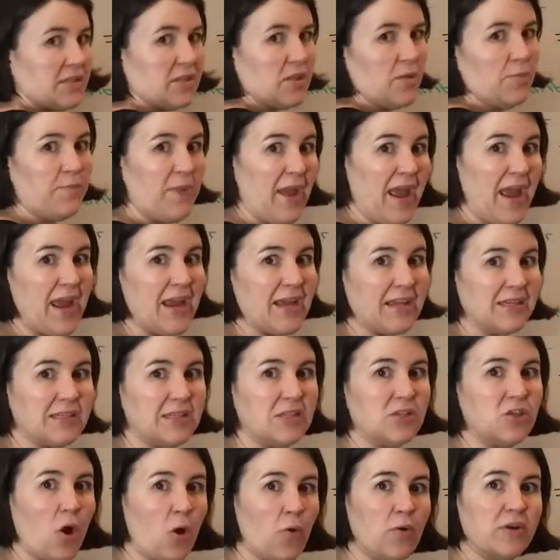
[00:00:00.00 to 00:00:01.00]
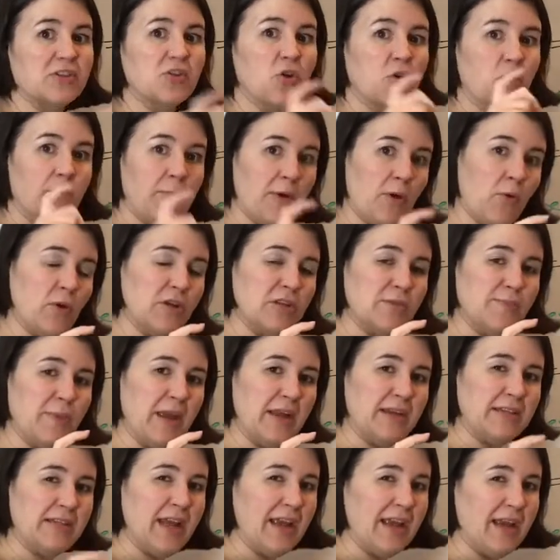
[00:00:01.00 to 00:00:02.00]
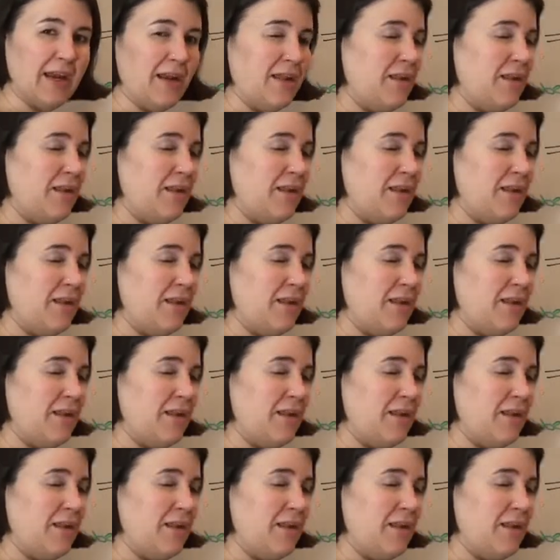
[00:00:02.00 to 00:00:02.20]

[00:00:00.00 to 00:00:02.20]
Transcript: the base is always going to be what's being taken to the